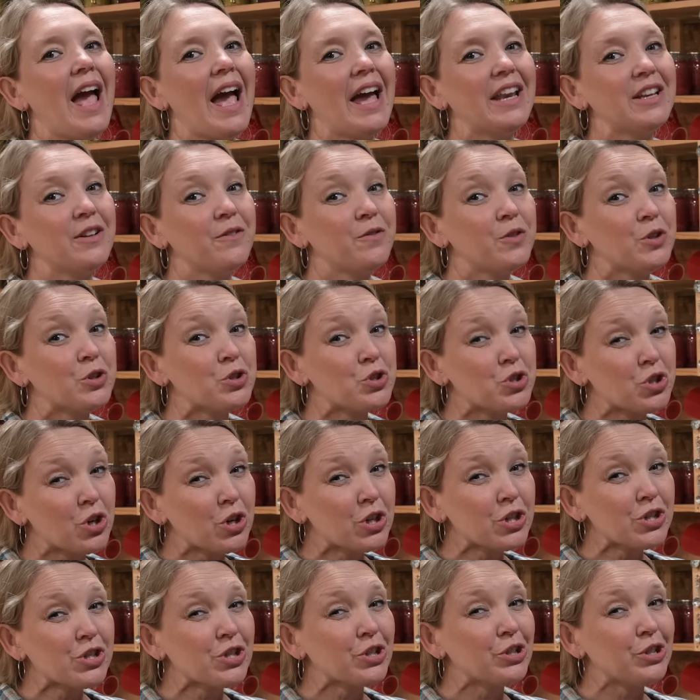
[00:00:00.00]
And if your
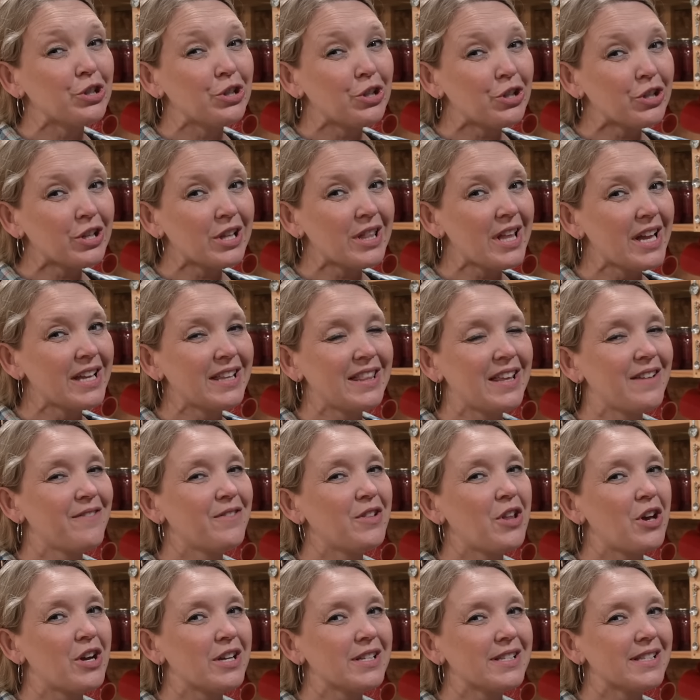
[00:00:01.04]
jars look like they've
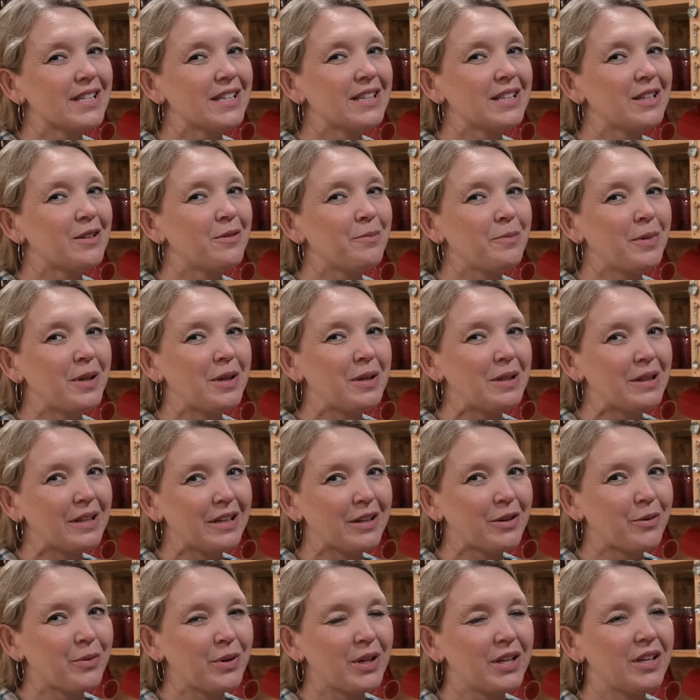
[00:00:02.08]
lost a little bit of
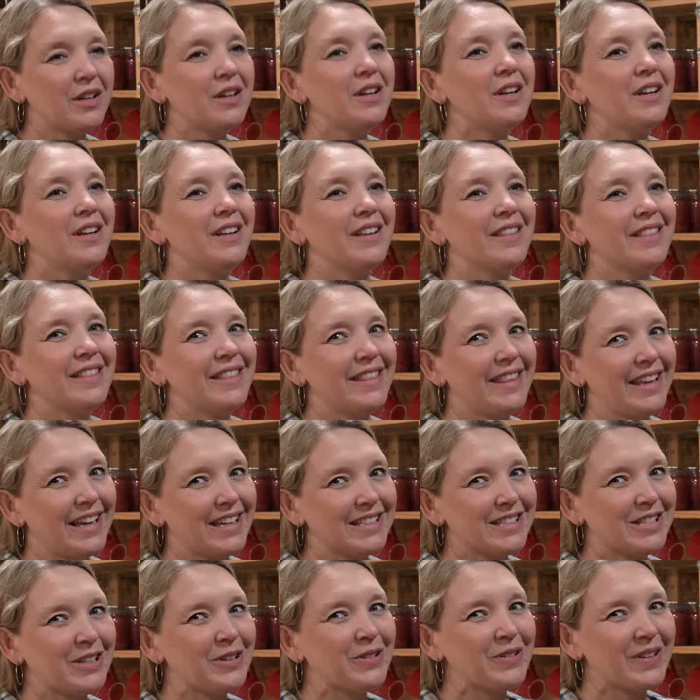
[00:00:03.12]
liquid,
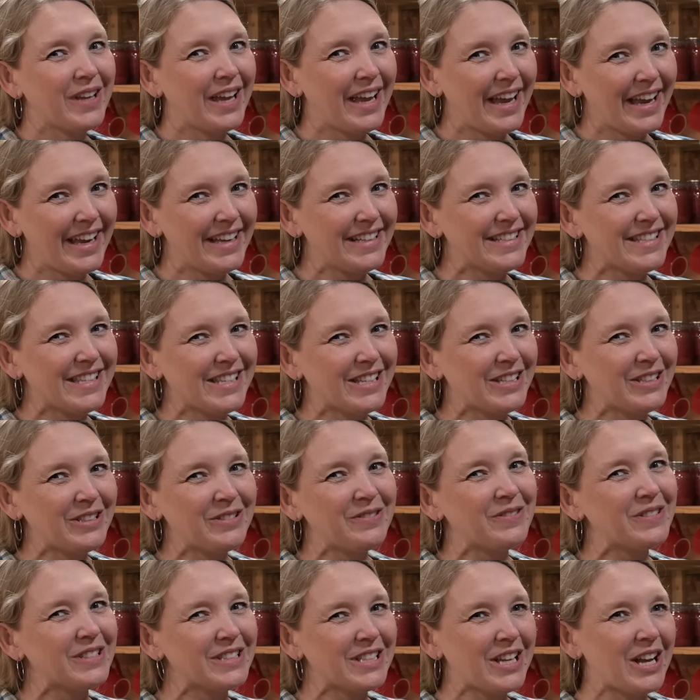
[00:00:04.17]
that's okay
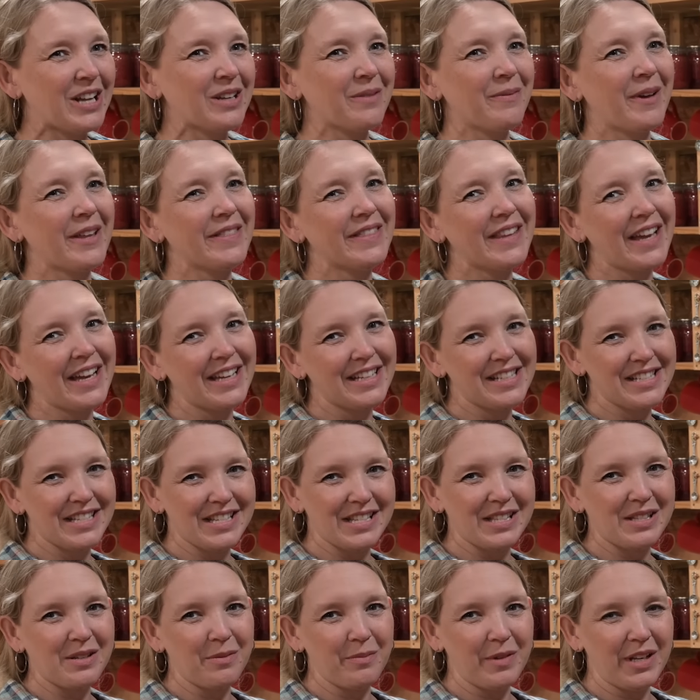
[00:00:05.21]
too. We'll talk about that in just